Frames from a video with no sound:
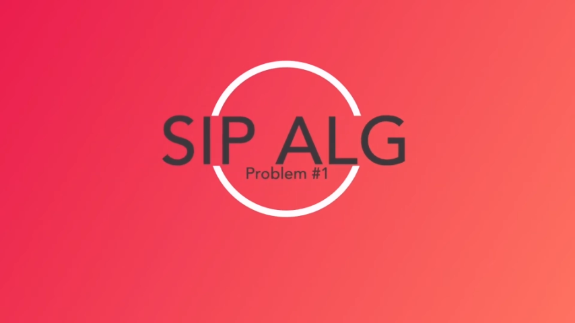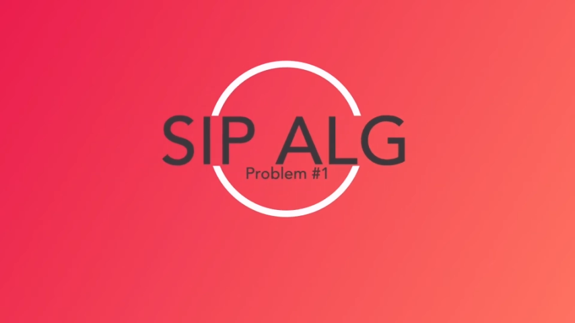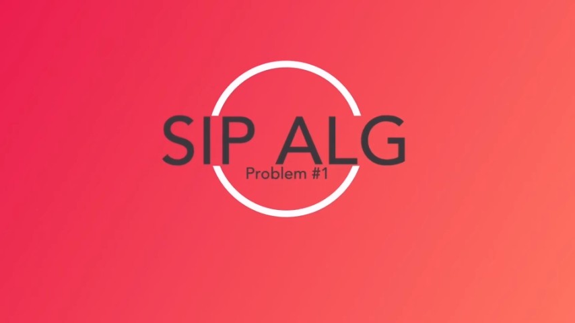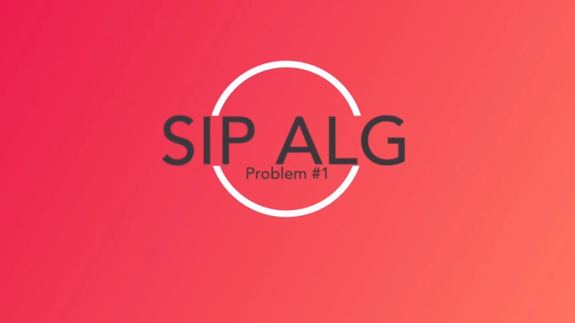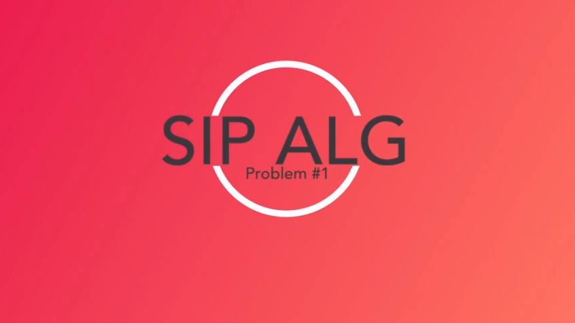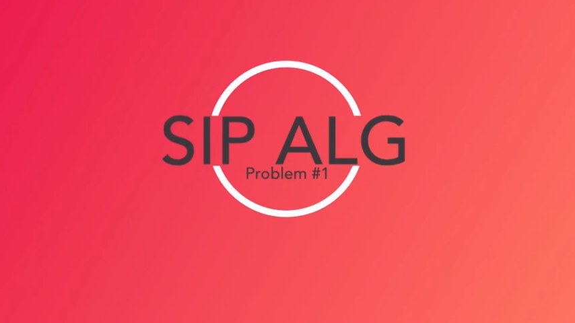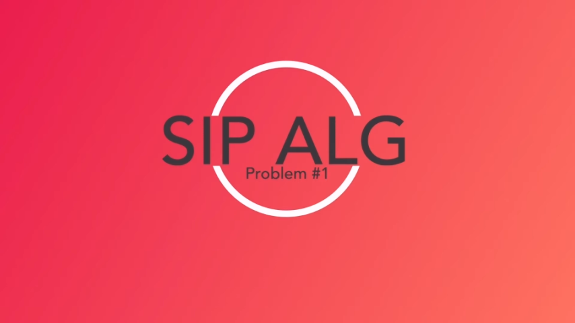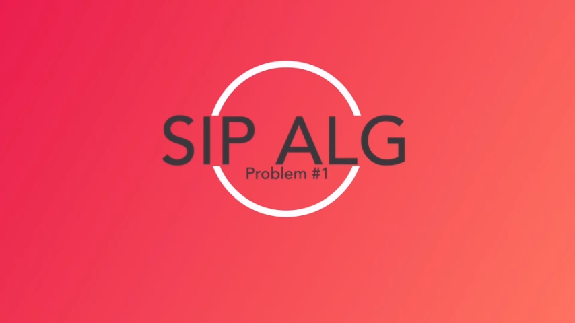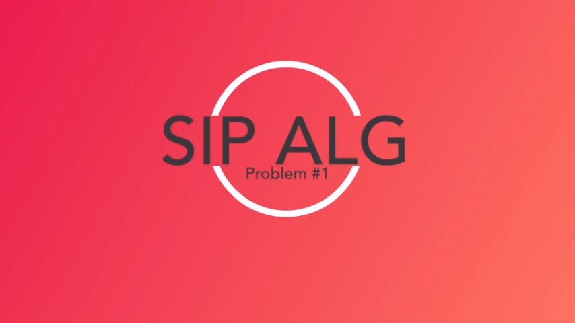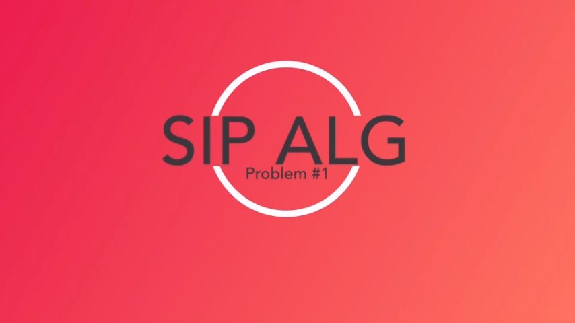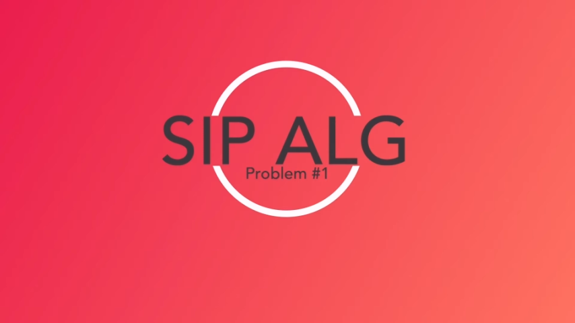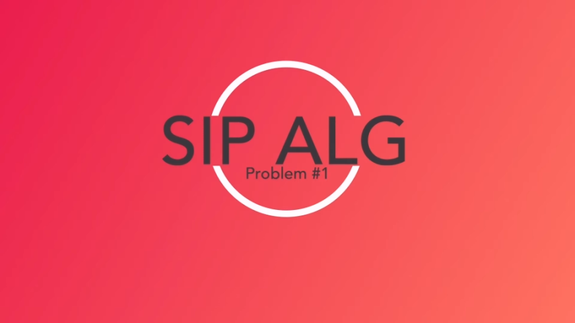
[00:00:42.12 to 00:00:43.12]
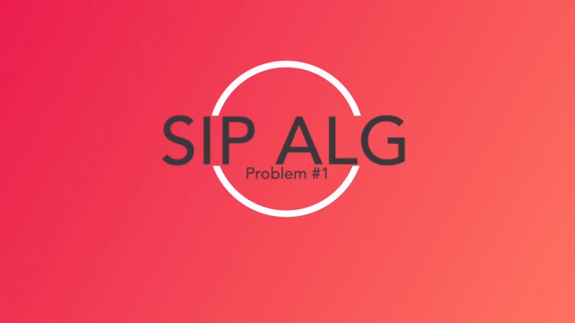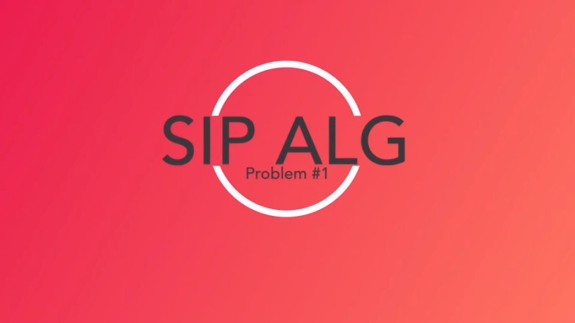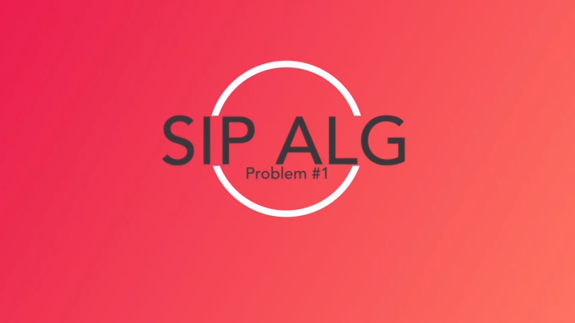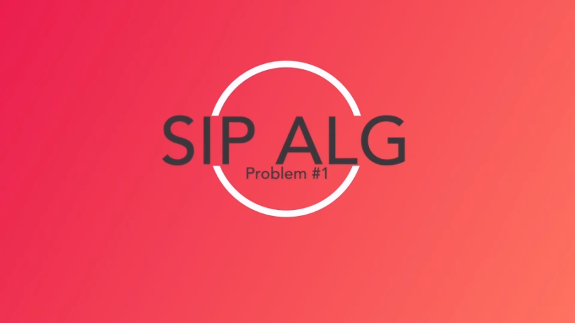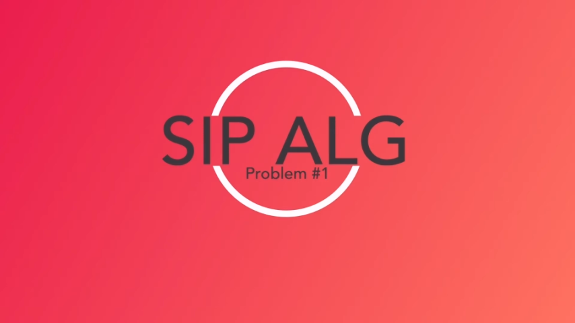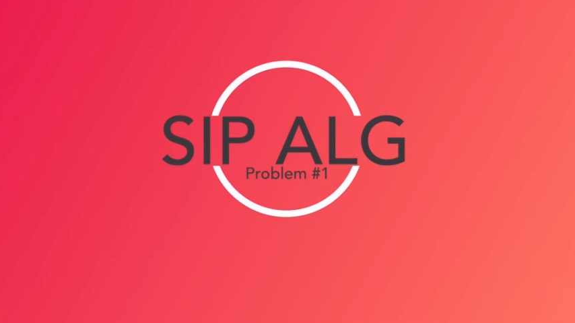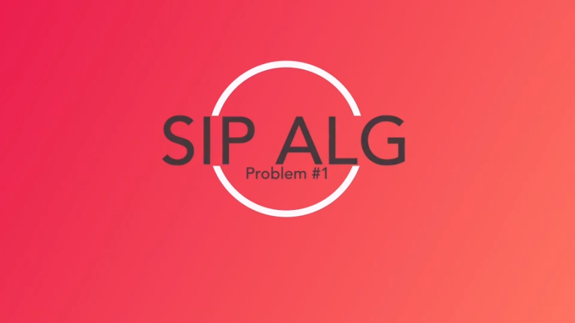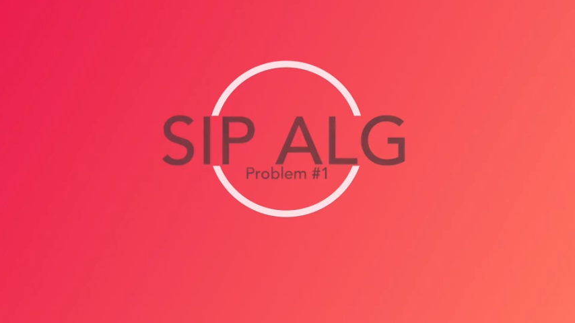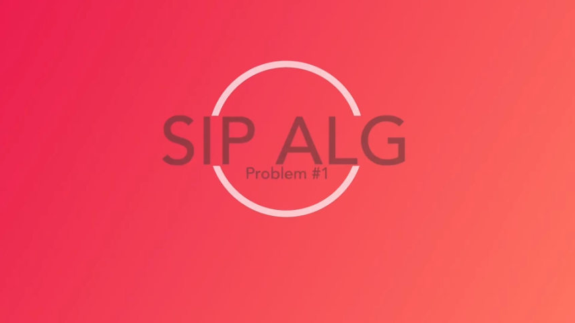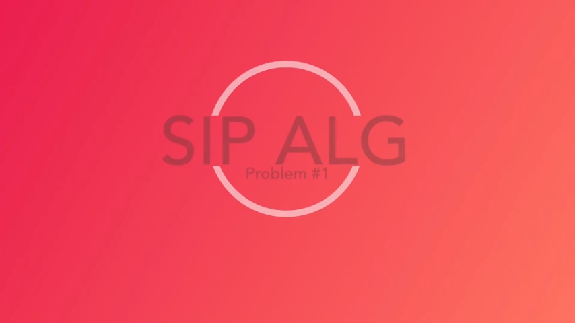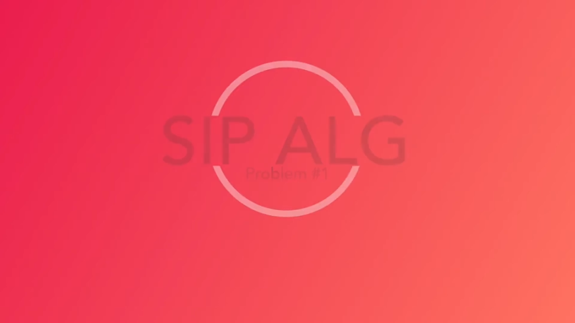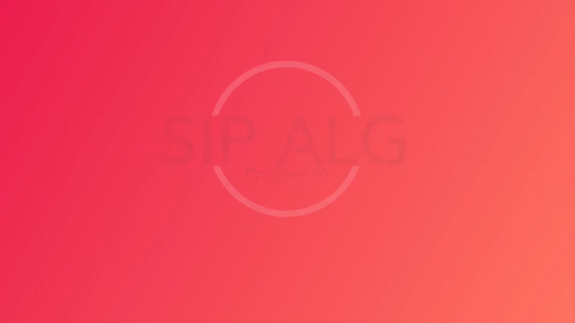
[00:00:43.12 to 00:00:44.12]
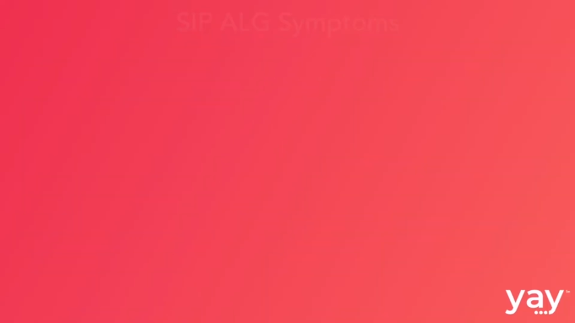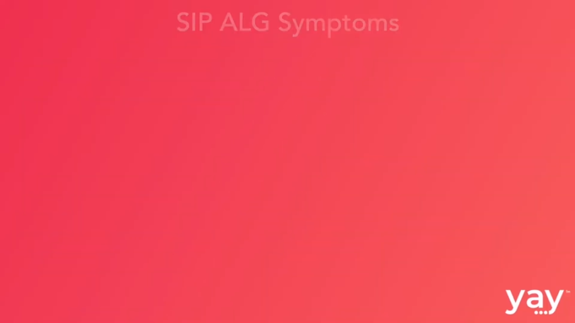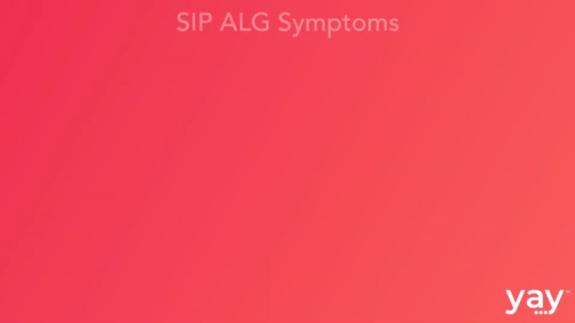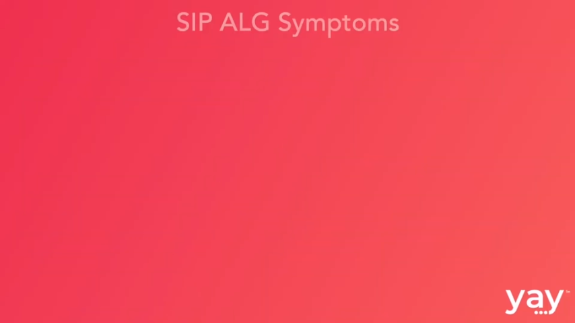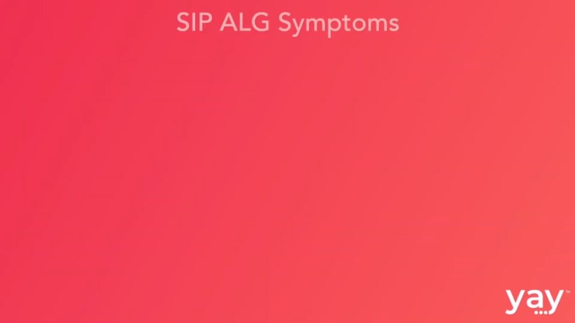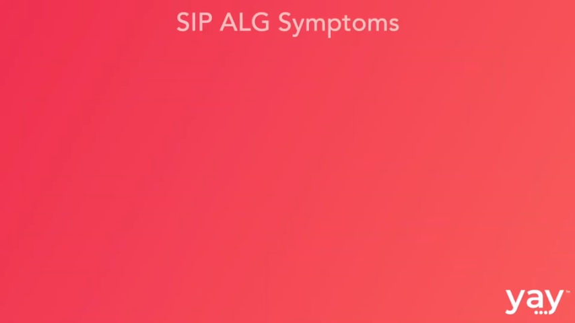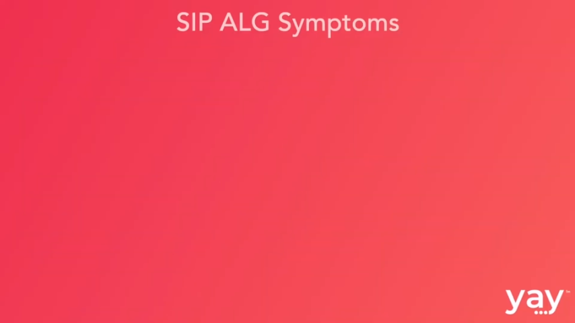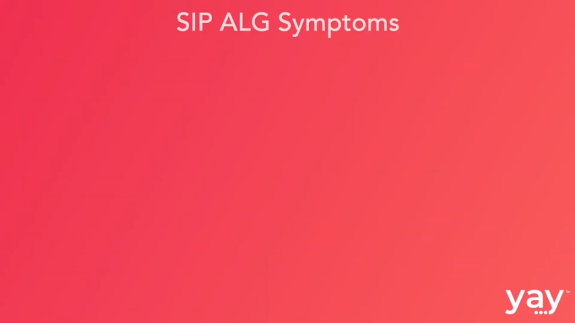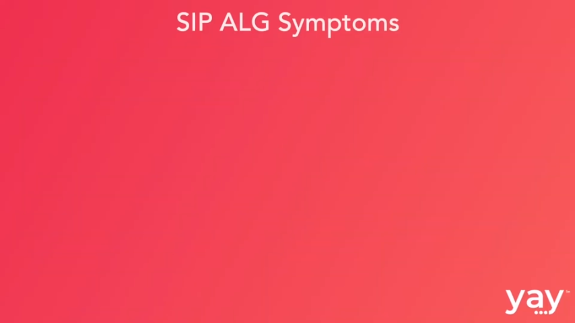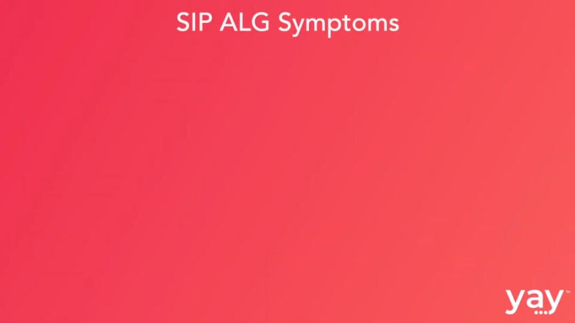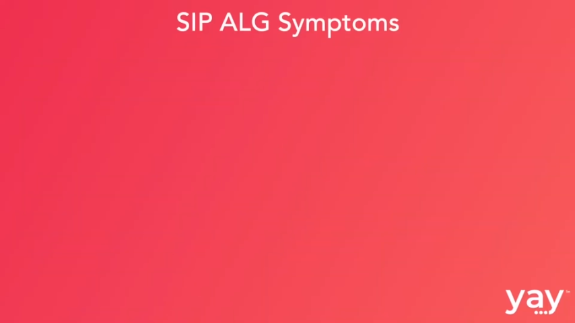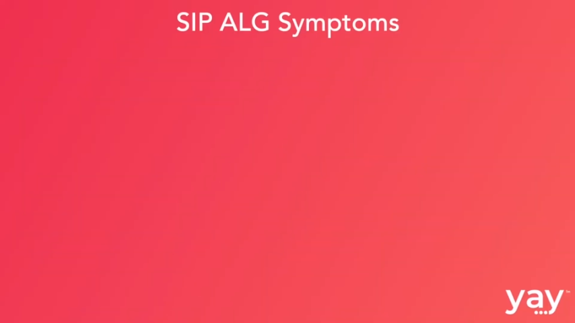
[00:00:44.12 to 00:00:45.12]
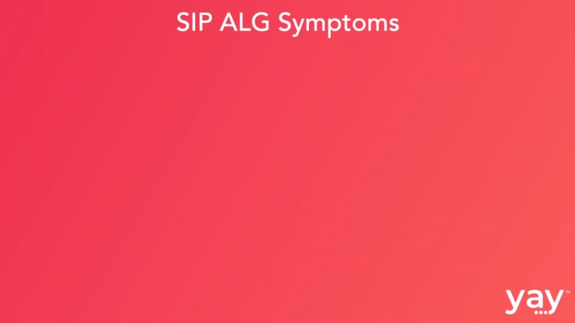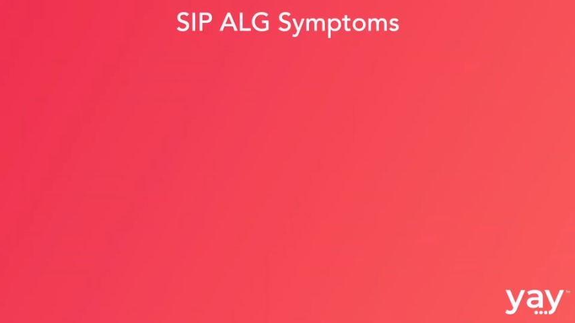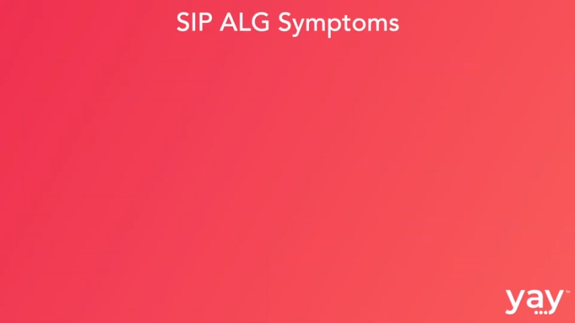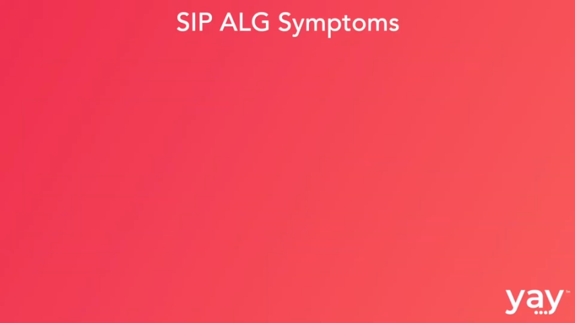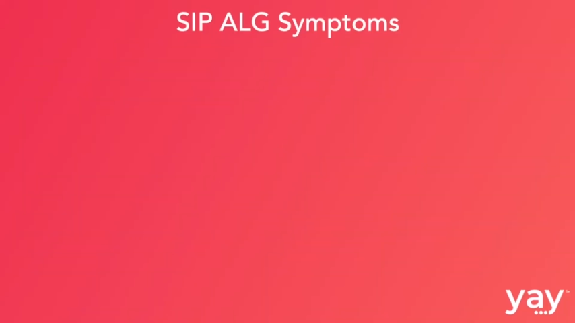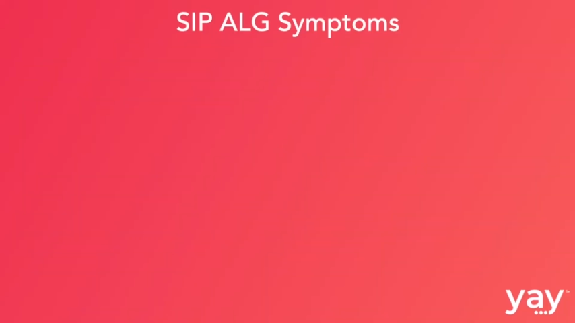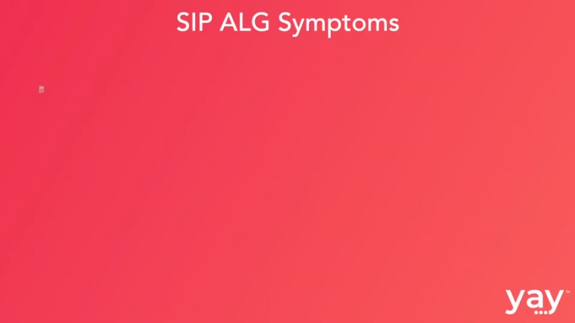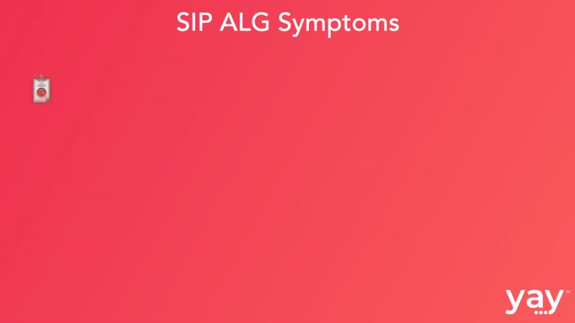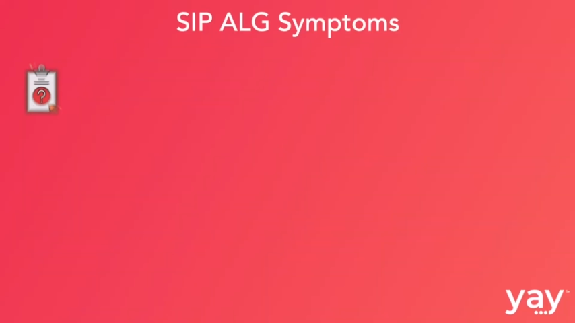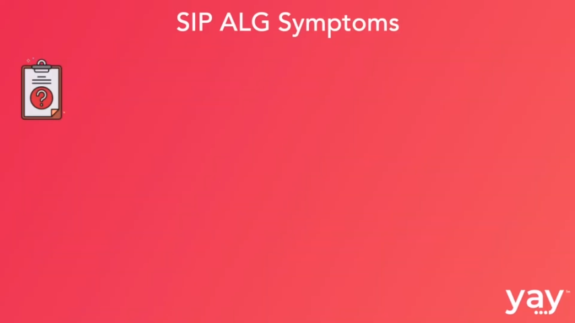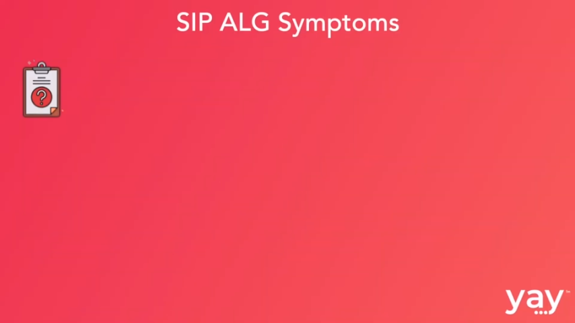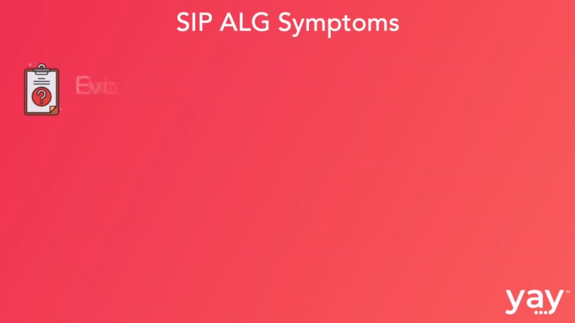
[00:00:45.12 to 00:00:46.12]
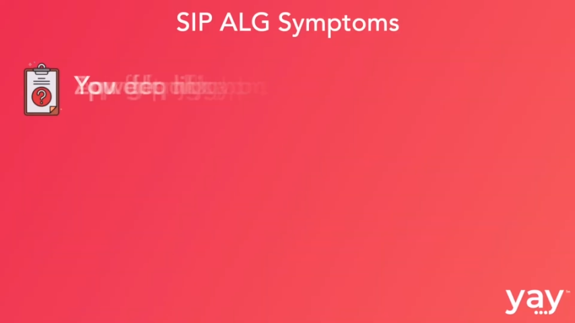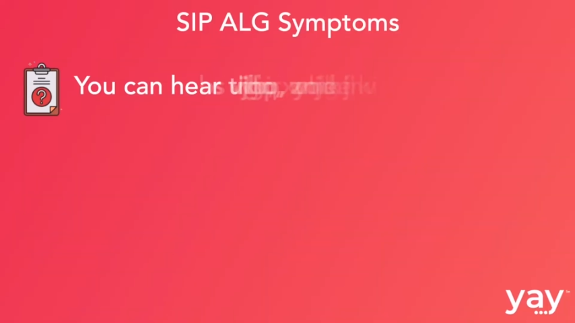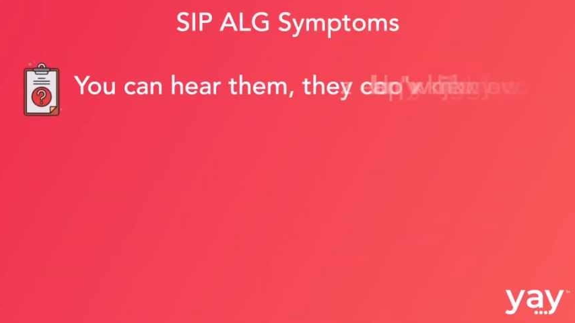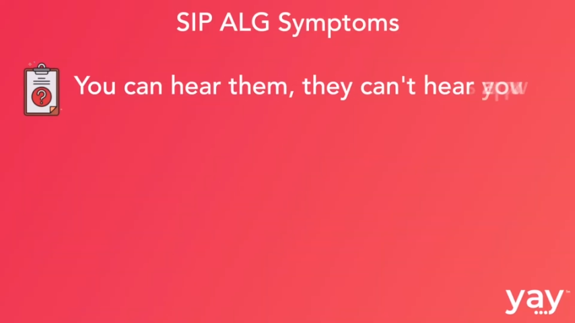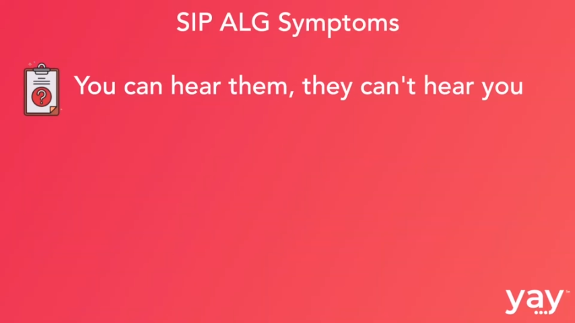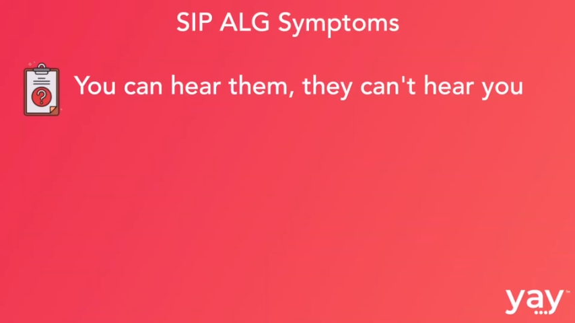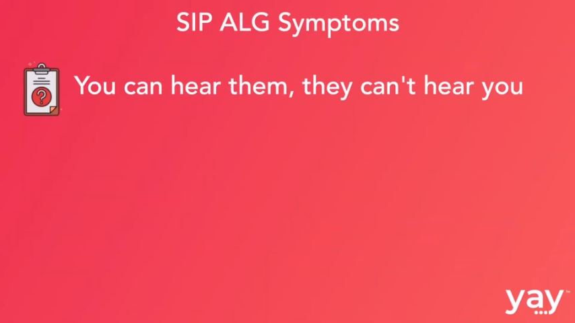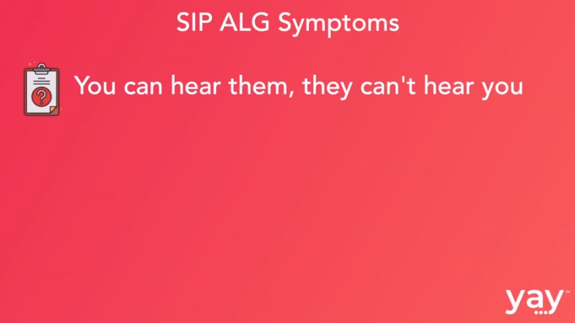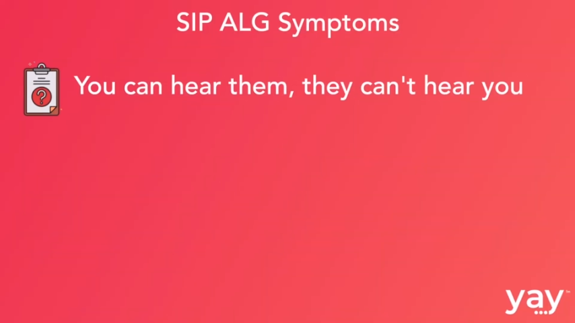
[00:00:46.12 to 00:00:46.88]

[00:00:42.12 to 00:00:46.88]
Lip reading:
No face is visible, so there are no lips to read.